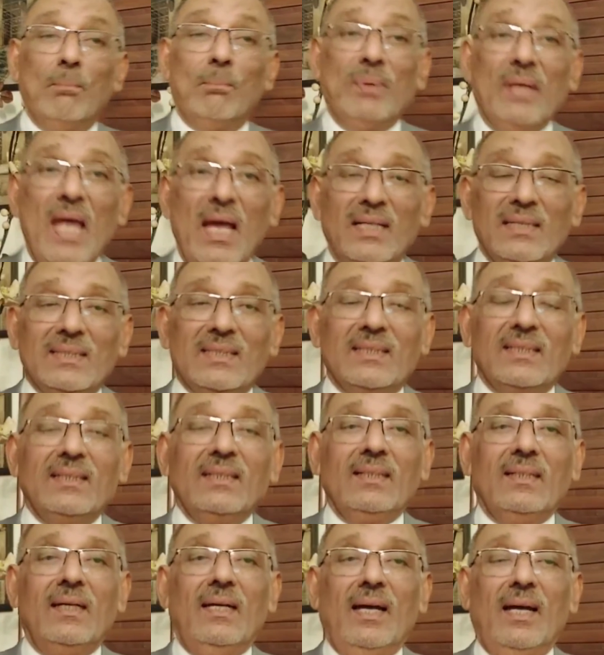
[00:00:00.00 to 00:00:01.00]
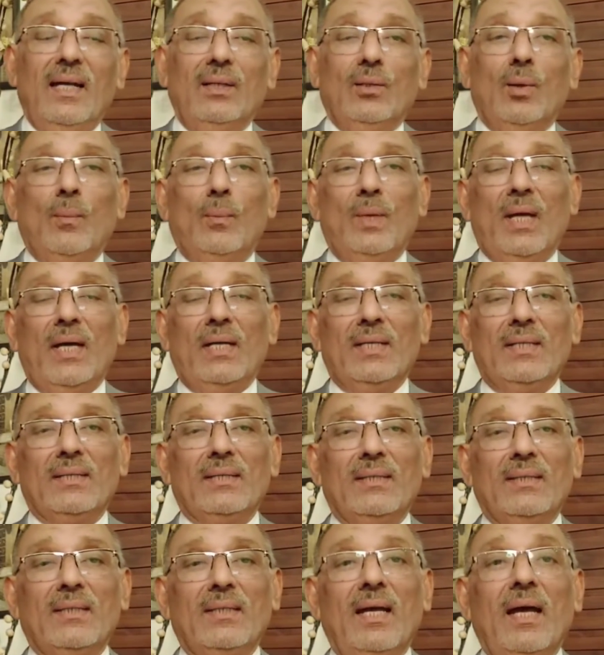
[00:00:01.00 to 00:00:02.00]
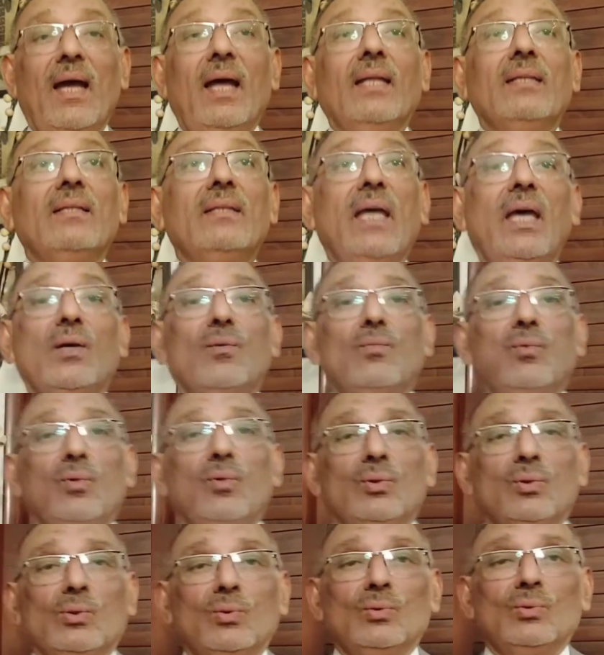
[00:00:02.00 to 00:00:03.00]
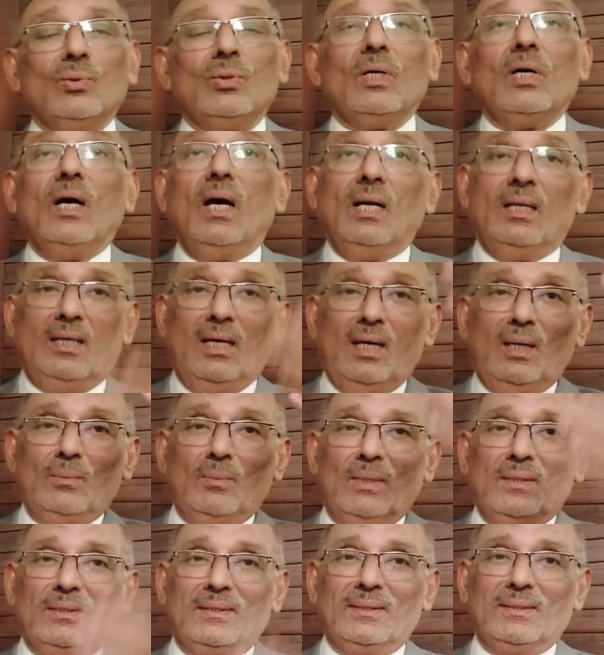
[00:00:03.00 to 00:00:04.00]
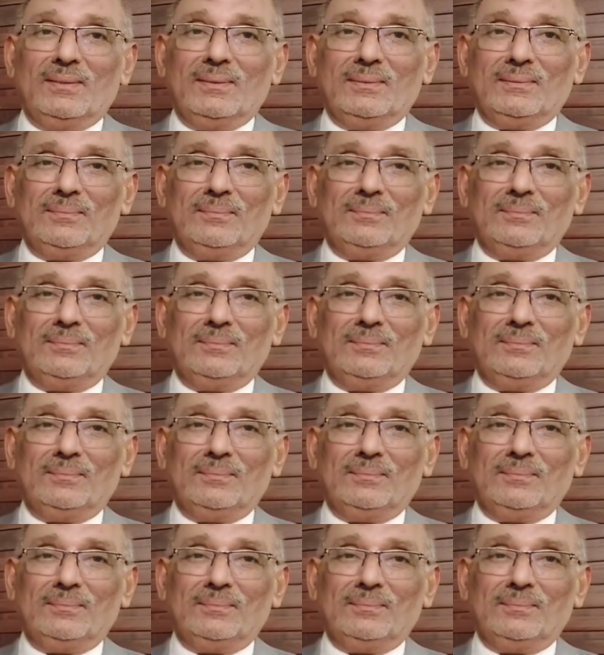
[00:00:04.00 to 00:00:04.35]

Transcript: blessed, and obliged, and thankful to Allah Almighty.